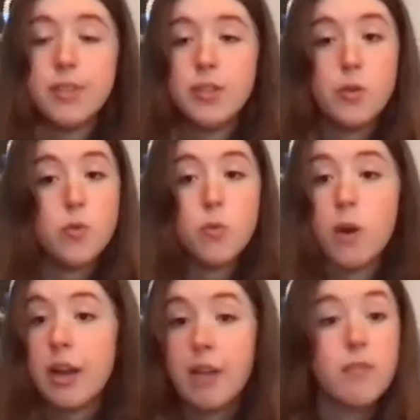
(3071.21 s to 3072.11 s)
do
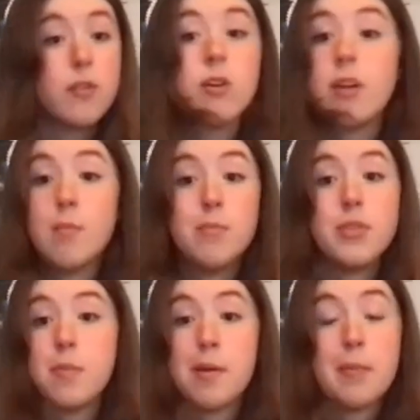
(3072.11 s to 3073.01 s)
whatever comes
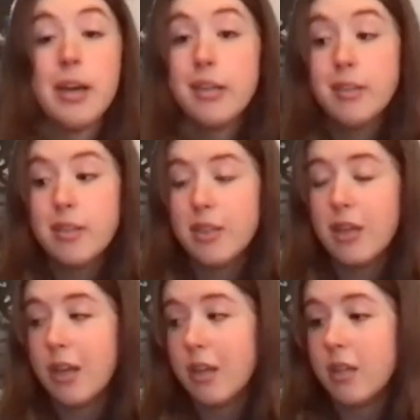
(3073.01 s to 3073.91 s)
to my mind.
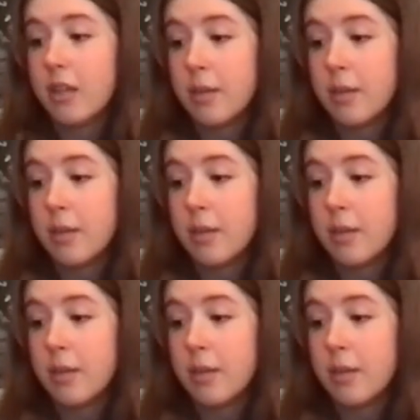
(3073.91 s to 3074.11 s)
And